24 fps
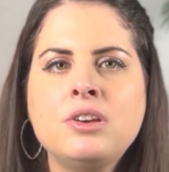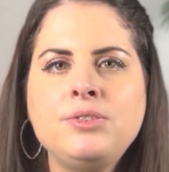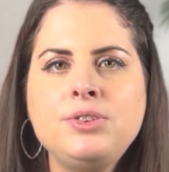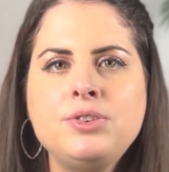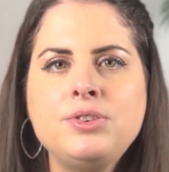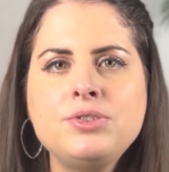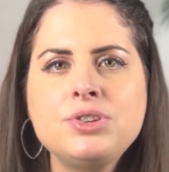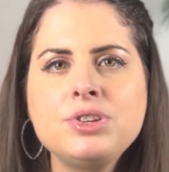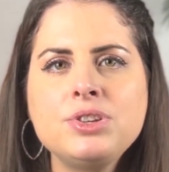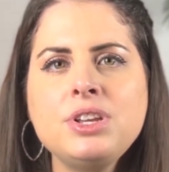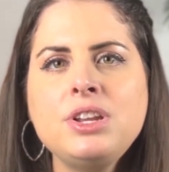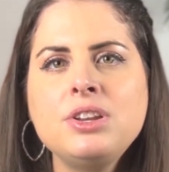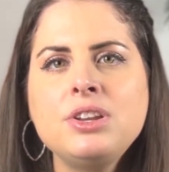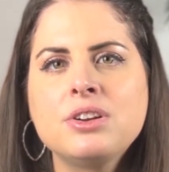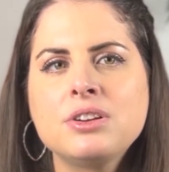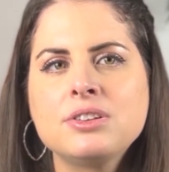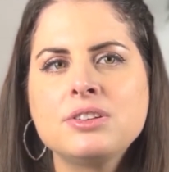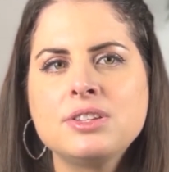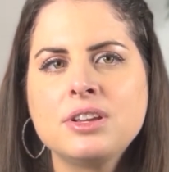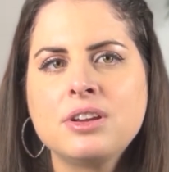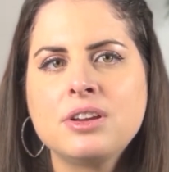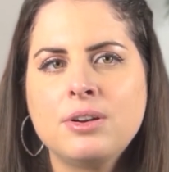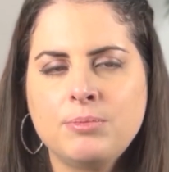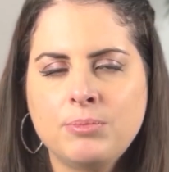Usually
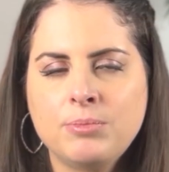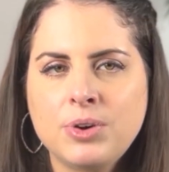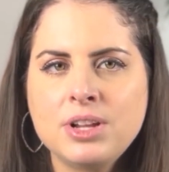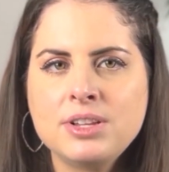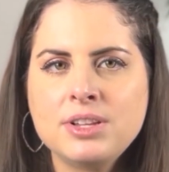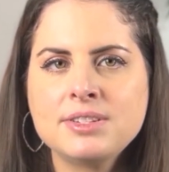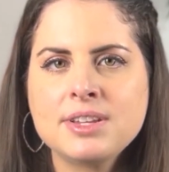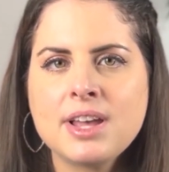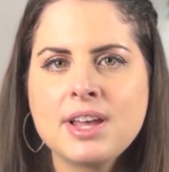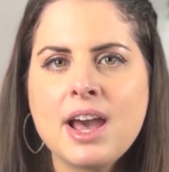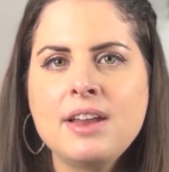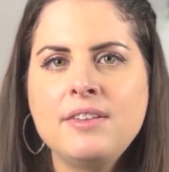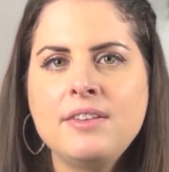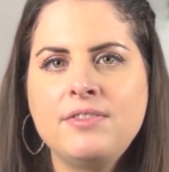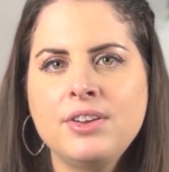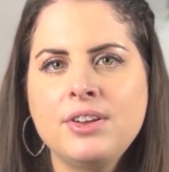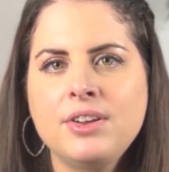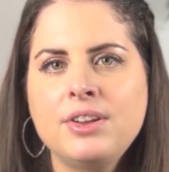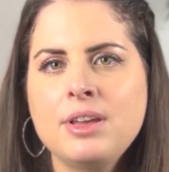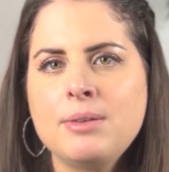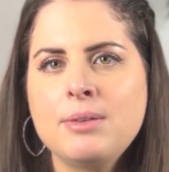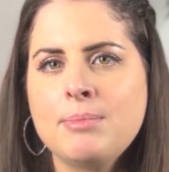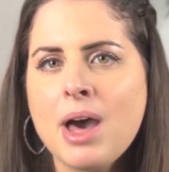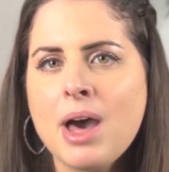nursing on one side filled him